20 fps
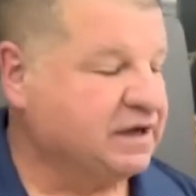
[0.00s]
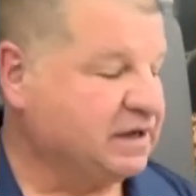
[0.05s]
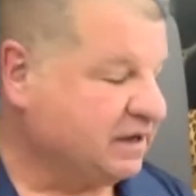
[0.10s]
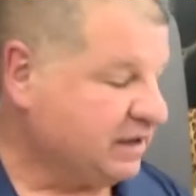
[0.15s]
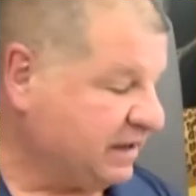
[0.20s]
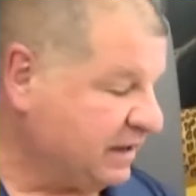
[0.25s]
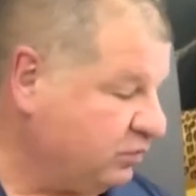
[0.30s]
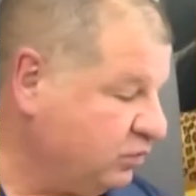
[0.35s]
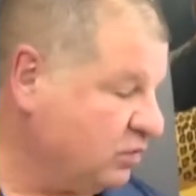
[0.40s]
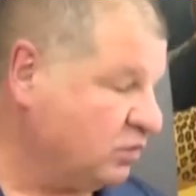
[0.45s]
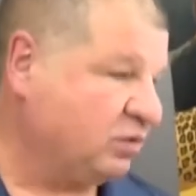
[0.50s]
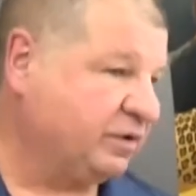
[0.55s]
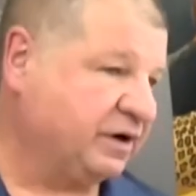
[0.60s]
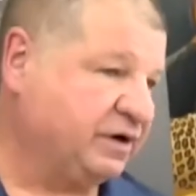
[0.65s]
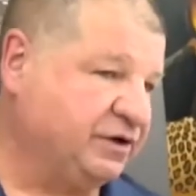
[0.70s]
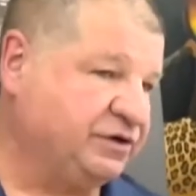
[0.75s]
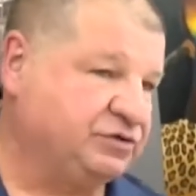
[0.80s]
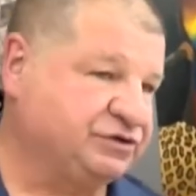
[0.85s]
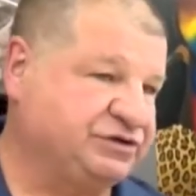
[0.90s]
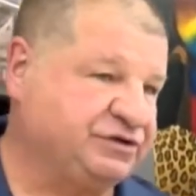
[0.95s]
And what we're
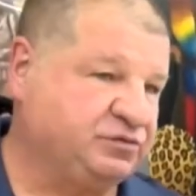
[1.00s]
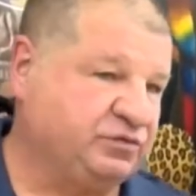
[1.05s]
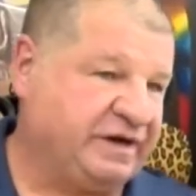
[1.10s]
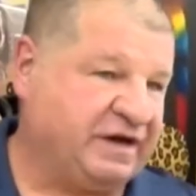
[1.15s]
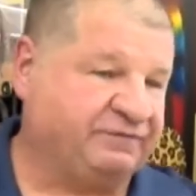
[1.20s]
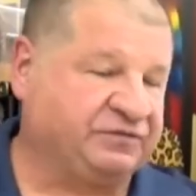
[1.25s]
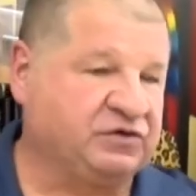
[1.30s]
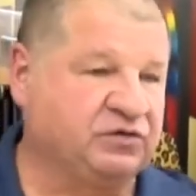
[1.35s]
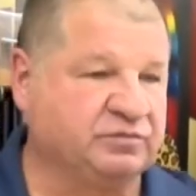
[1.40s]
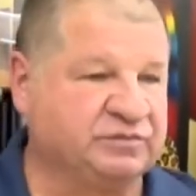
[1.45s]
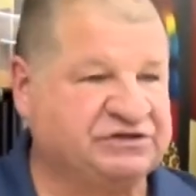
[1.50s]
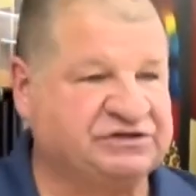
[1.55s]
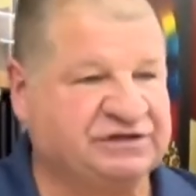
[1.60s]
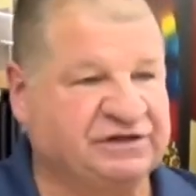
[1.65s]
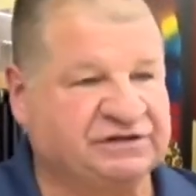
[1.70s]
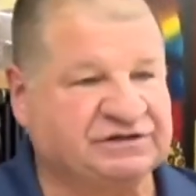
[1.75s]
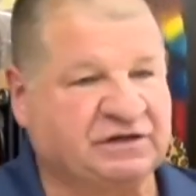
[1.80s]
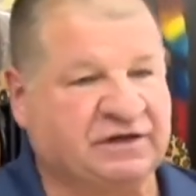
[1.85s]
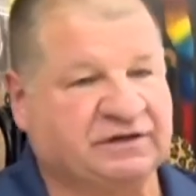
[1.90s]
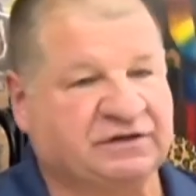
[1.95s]
going to use we have 2
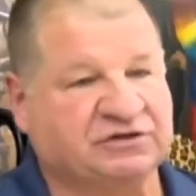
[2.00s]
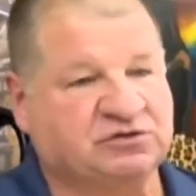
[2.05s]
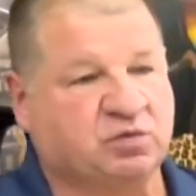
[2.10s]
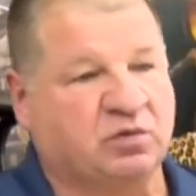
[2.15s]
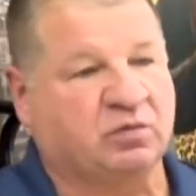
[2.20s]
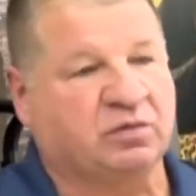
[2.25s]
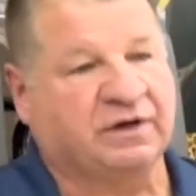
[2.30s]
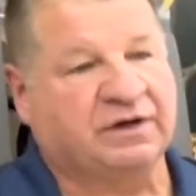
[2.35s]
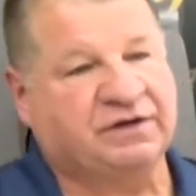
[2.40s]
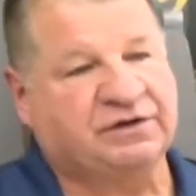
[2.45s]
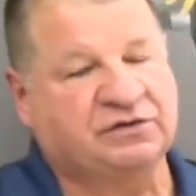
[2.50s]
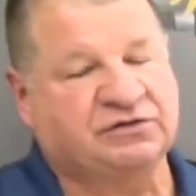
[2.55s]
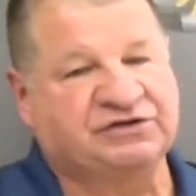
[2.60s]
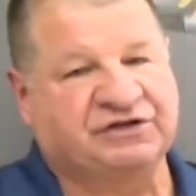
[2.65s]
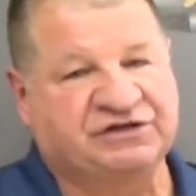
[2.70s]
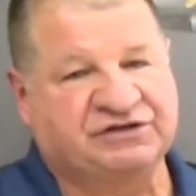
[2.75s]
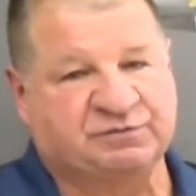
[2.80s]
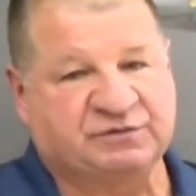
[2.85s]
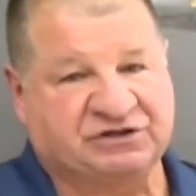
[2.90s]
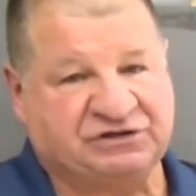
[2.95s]
machines like this. What we're going to
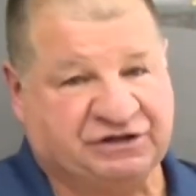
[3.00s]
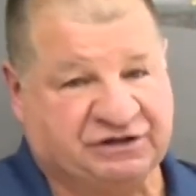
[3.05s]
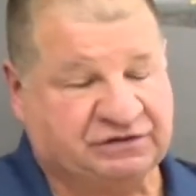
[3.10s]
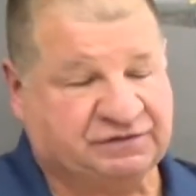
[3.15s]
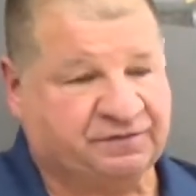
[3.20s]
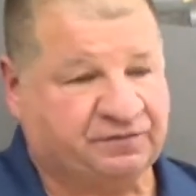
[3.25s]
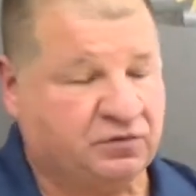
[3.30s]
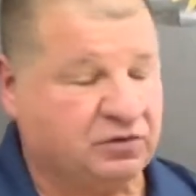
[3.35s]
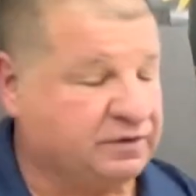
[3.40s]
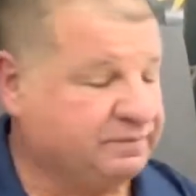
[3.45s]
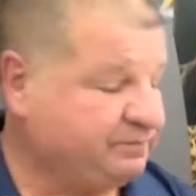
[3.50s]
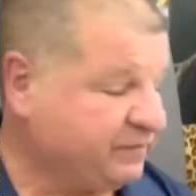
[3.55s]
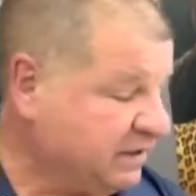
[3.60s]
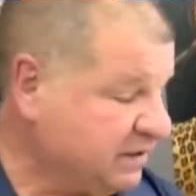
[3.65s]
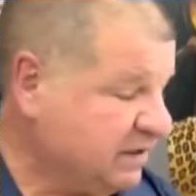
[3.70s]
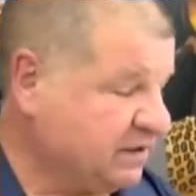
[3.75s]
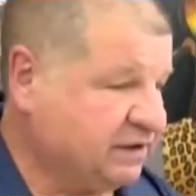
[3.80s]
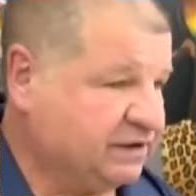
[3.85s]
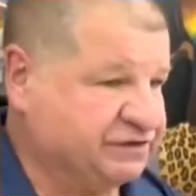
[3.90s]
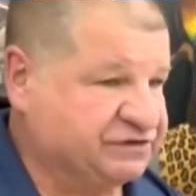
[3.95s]
use these machines for
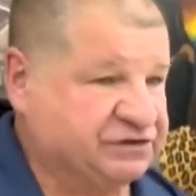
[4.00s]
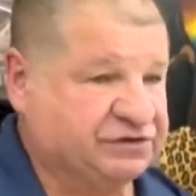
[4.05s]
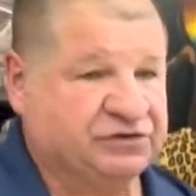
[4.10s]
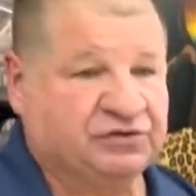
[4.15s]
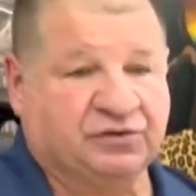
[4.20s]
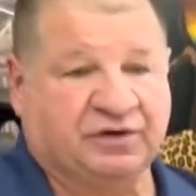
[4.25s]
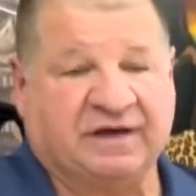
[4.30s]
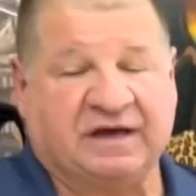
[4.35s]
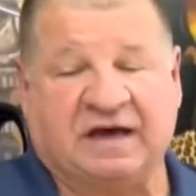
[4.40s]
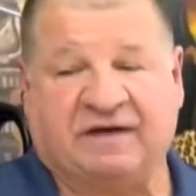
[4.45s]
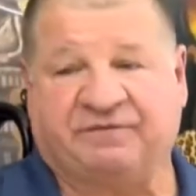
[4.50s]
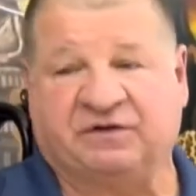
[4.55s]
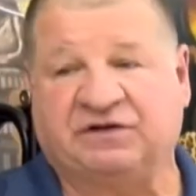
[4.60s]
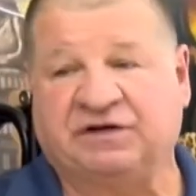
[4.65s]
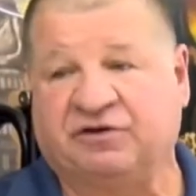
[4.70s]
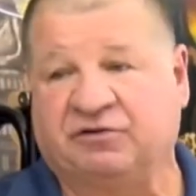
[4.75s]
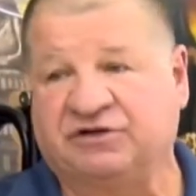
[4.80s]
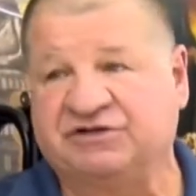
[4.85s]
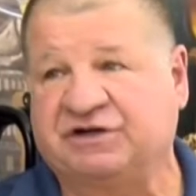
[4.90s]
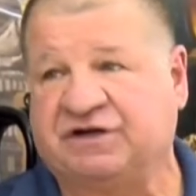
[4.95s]
is to do the
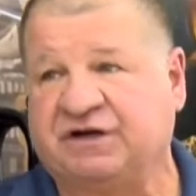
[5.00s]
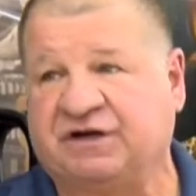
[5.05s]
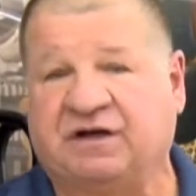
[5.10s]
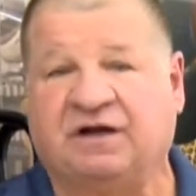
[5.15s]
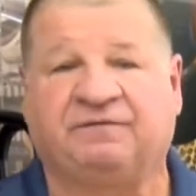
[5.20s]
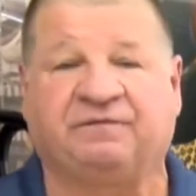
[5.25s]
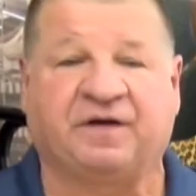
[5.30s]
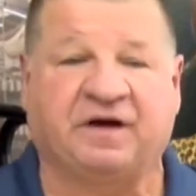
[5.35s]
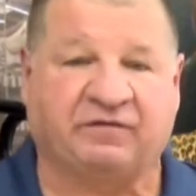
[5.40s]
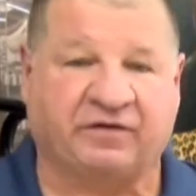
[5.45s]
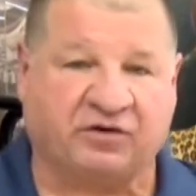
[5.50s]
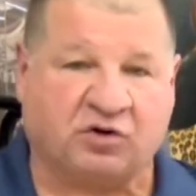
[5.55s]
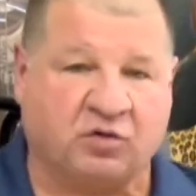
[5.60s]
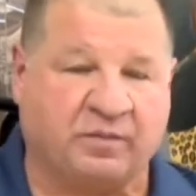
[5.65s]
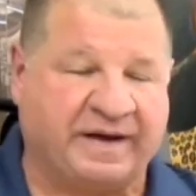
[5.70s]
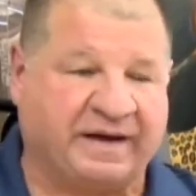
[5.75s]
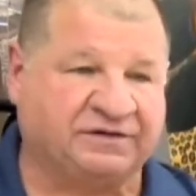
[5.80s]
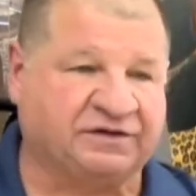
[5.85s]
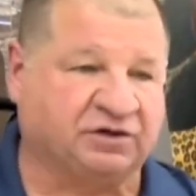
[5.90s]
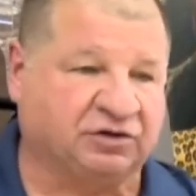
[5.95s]
cafeterias if they ever go
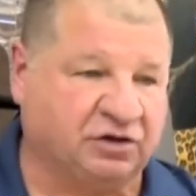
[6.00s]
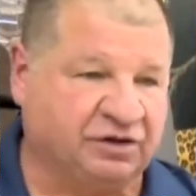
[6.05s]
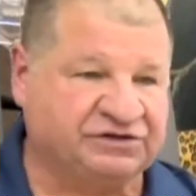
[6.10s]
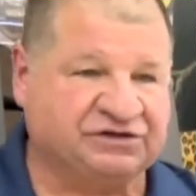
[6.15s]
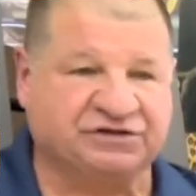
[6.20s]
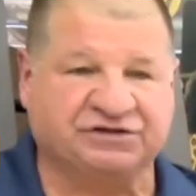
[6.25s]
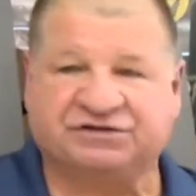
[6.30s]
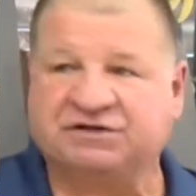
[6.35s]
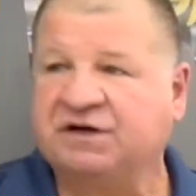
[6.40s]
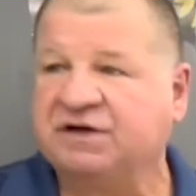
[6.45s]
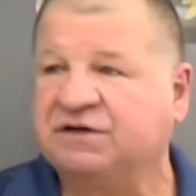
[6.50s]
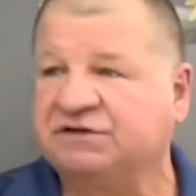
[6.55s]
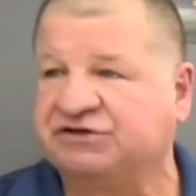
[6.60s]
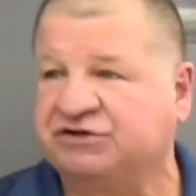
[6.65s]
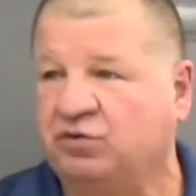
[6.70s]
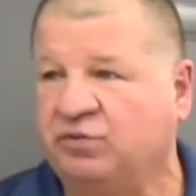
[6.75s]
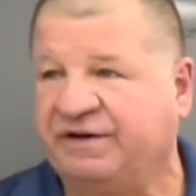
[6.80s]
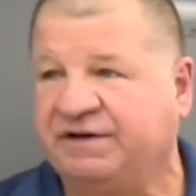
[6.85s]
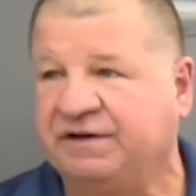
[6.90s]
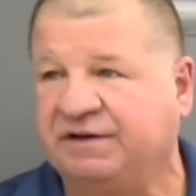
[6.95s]
back to lunches,
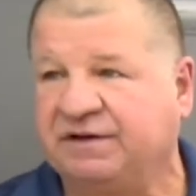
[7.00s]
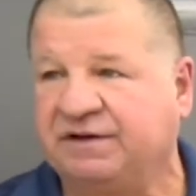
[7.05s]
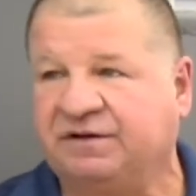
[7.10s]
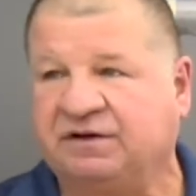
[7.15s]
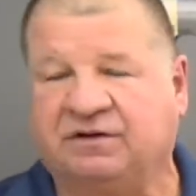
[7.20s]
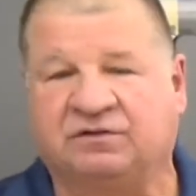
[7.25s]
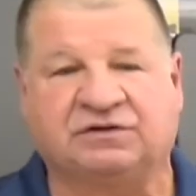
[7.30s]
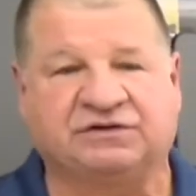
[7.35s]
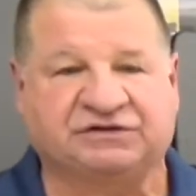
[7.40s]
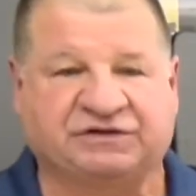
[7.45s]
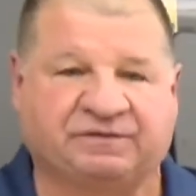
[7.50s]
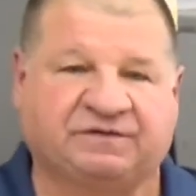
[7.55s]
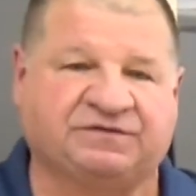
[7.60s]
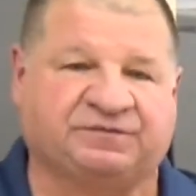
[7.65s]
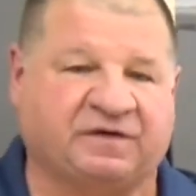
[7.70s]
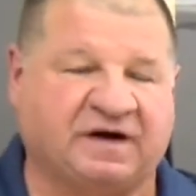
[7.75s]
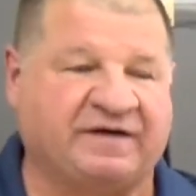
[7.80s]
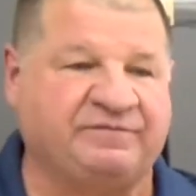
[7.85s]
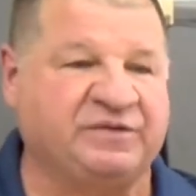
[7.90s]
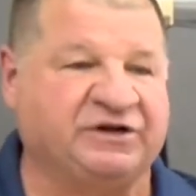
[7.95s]
so we can get, because it's
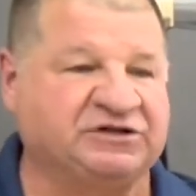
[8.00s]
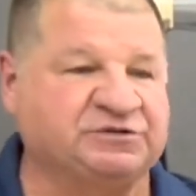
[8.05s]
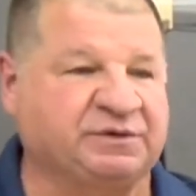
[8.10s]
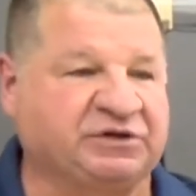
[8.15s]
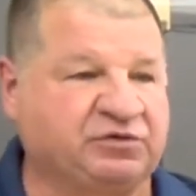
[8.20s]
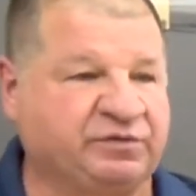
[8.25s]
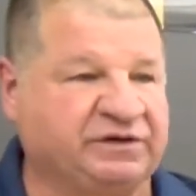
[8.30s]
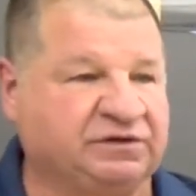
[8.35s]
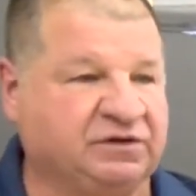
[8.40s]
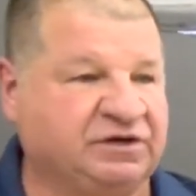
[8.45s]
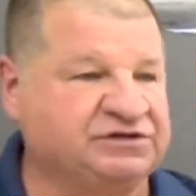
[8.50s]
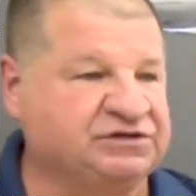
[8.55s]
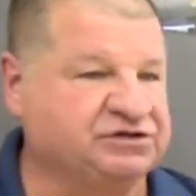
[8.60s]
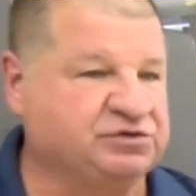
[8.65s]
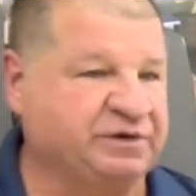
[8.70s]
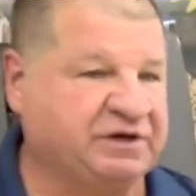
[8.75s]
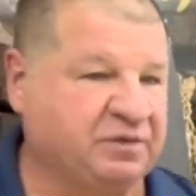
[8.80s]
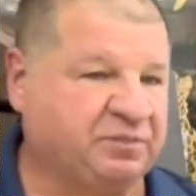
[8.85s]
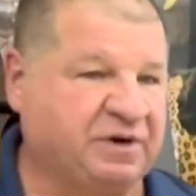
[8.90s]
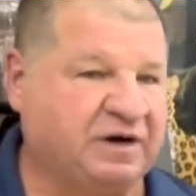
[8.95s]
5 minutes between
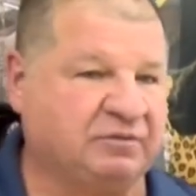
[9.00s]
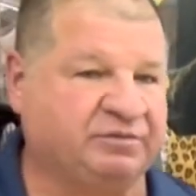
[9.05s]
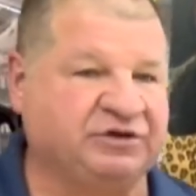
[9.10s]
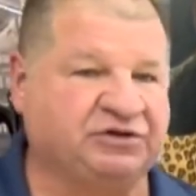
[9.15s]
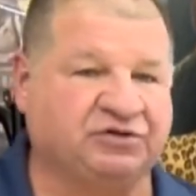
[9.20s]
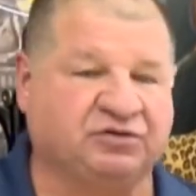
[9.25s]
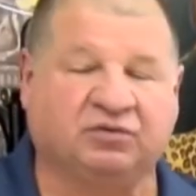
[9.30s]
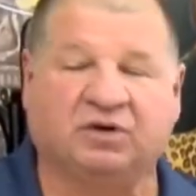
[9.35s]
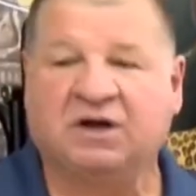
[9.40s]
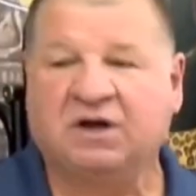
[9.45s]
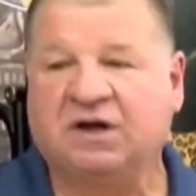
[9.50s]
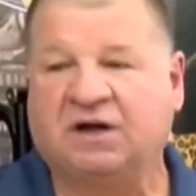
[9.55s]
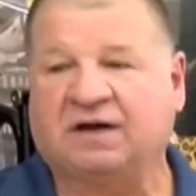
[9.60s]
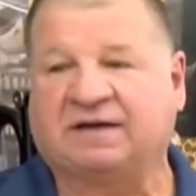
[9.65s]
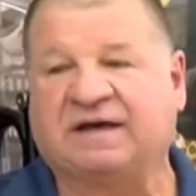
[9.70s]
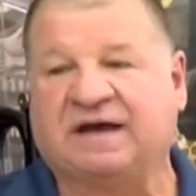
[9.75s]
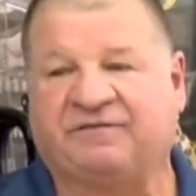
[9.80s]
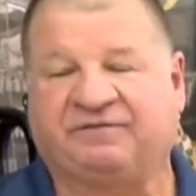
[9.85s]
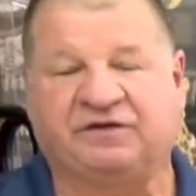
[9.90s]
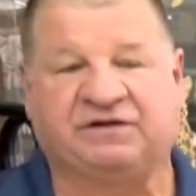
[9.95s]
lunches, we could probably do
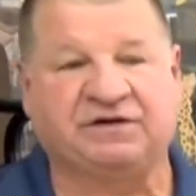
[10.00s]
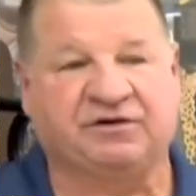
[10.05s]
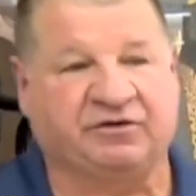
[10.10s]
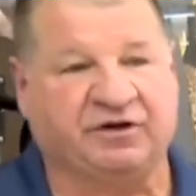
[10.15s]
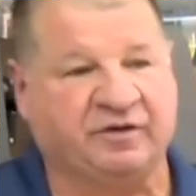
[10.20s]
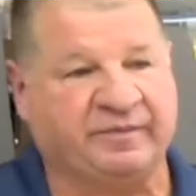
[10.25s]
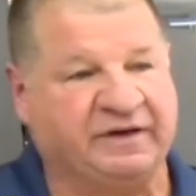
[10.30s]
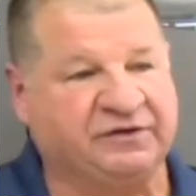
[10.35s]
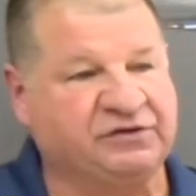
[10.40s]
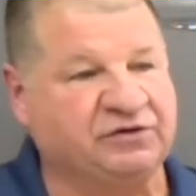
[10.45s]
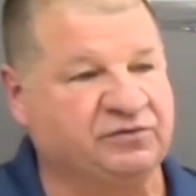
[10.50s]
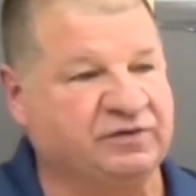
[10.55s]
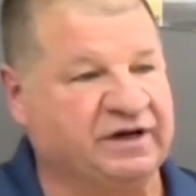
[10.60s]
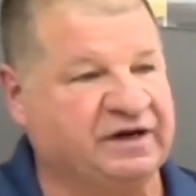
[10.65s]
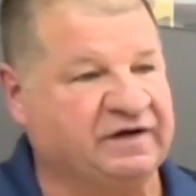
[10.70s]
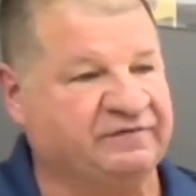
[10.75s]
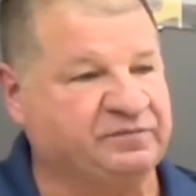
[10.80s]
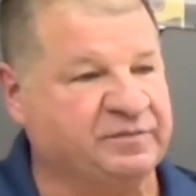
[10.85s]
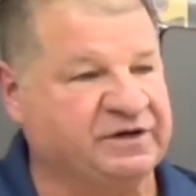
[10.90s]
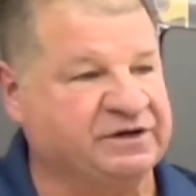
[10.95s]
a cafeteria in about
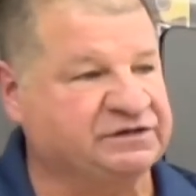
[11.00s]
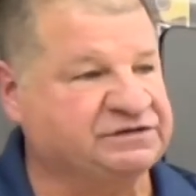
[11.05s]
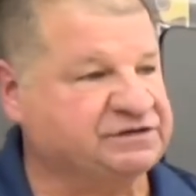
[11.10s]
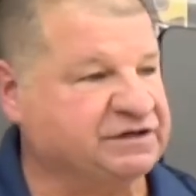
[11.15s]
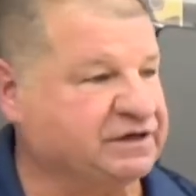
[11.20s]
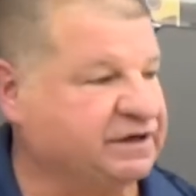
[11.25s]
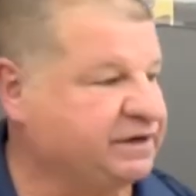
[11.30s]
2.5 minutes.